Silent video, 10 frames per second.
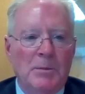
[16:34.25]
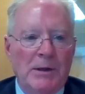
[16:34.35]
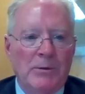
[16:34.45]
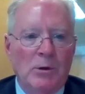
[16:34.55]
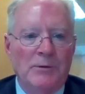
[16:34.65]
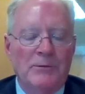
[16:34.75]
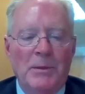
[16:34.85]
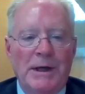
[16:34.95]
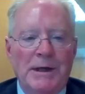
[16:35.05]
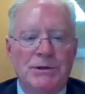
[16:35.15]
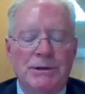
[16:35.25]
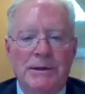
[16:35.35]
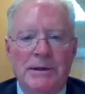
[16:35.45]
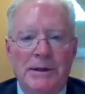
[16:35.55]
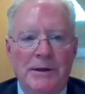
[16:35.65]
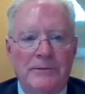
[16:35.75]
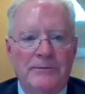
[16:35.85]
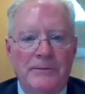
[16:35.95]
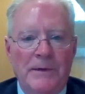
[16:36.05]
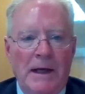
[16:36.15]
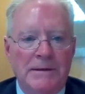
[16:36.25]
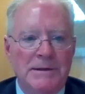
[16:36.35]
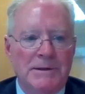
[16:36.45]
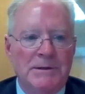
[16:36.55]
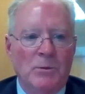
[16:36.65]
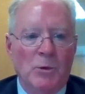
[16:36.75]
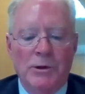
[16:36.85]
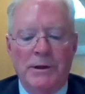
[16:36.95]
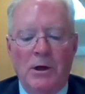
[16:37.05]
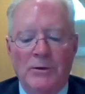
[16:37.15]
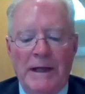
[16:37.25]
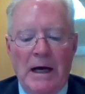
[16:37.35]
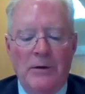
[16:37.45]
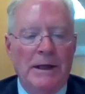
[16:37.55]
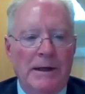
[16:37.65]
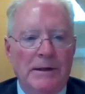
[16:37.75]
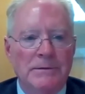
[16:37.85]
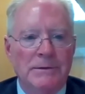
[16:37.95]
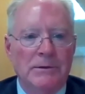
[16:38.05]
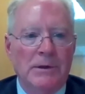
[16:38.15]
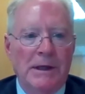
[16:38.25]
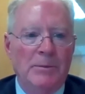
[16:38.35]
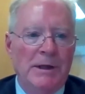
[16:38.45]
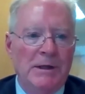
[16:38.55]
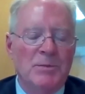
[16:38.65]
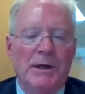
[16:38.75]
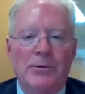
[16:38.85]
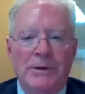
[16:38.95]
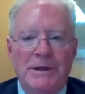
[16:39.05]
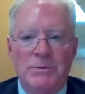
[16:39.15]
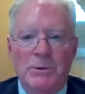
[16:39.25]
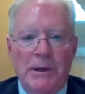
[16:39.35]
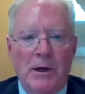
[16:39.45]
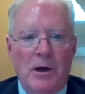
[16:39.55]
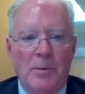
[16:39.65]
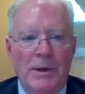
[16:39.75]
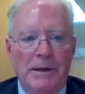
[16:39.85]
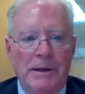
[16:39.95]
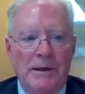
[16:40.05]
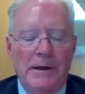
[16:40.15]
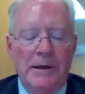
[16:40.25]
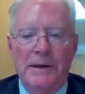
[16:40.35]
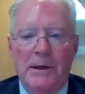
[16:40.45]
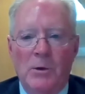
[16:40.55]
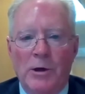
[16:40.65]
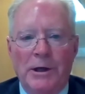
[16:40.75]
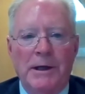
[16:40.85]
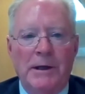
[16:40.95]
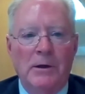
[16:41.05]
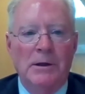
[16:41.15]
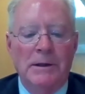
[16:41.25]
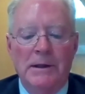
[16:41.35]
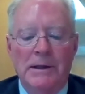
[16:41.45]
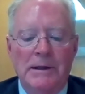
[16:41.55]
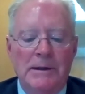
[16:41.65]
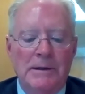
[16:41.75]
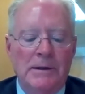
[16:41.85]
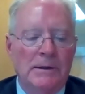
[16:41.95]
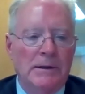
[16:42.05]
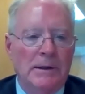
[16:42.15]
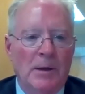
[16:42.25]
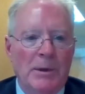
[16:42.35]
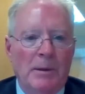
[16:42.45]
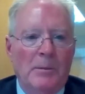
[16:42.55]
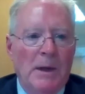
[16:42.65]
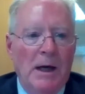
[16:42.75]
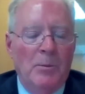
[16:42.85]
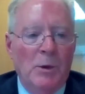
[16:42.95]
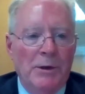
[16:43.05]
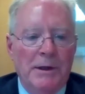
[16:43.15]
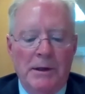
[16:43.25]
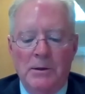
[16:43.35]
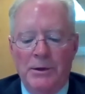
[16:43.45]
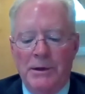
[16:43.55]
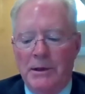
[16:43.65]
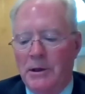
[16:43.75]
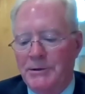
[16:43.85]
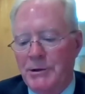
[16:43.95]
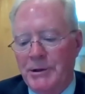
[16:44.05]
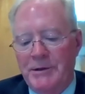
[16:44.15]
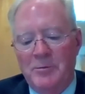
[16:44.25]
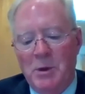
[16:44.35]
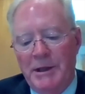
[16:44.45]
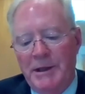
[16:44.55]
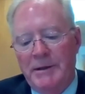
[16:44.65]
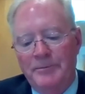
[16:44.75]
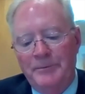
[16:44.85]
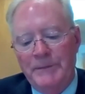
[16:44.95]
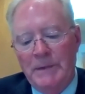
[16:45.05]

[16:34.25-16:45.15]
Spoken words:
payroll information if that system were to go down again. So, and management agrees with the comment, and they are working on coming up with an alternative plan.